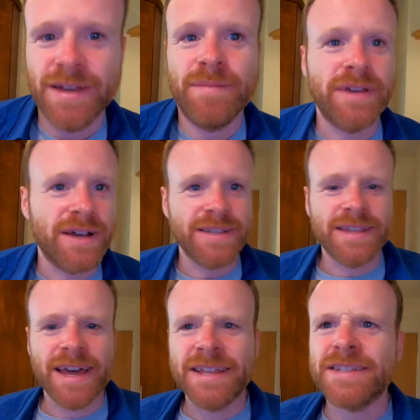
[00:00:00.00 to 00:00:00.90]
Because
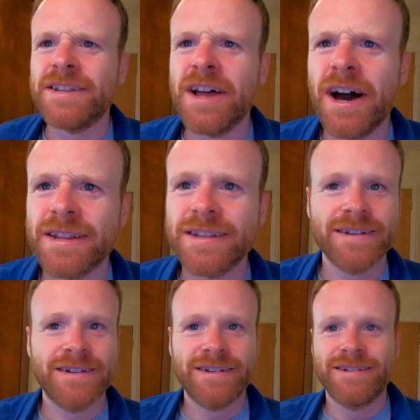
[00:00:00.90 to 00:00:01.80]
that is not
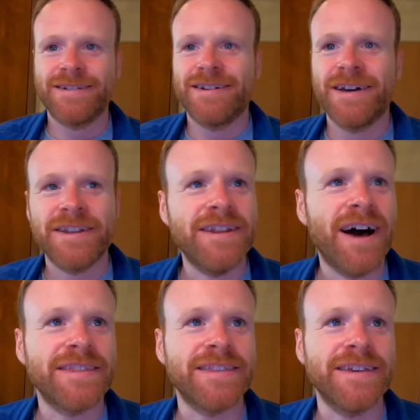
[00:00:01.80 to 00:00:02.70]

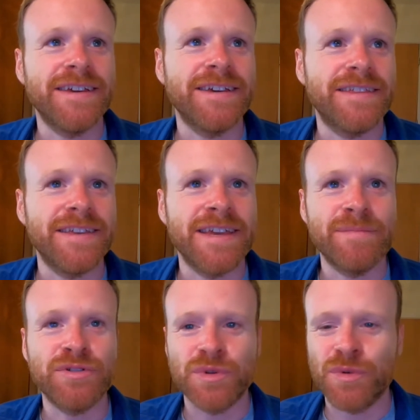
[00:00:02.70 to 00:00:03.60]
the
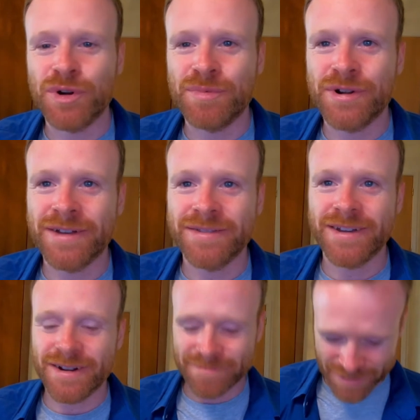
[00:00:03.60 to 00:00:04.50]
image we want to put out
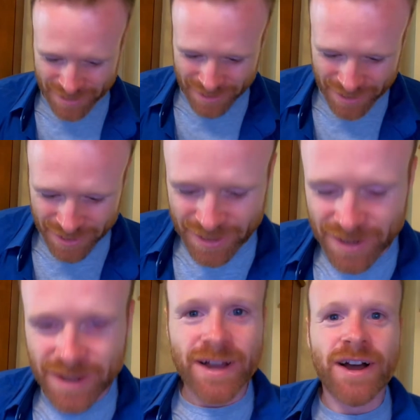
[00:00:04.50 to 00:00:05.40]
there.
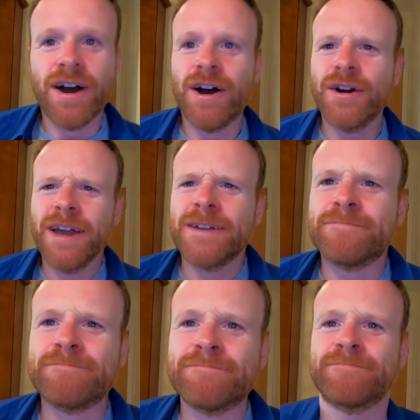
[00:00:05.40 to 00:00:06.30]
Okay.
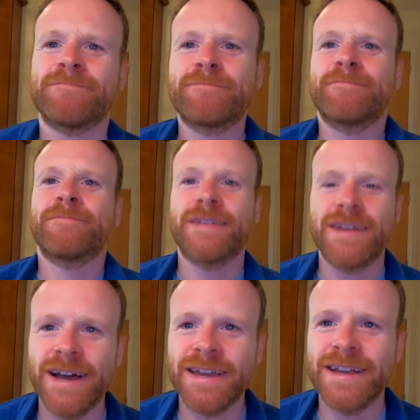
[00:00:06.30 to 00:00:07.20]

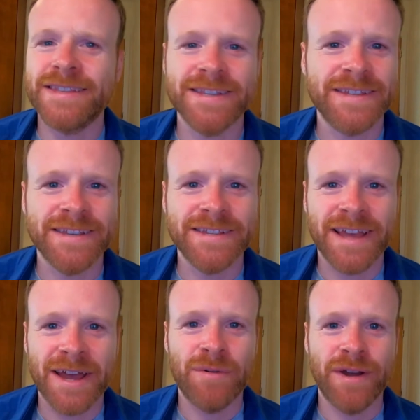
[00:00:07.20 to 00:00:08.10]
I guess this is
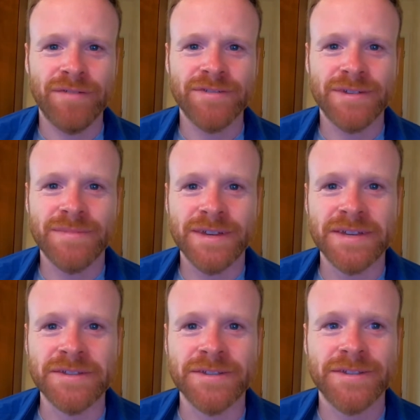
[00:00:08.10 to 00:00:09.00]
how everything
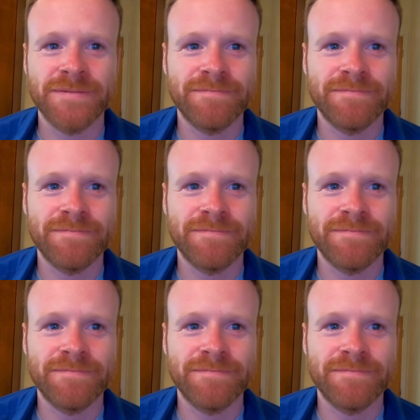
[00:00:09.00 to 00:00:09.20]
begins.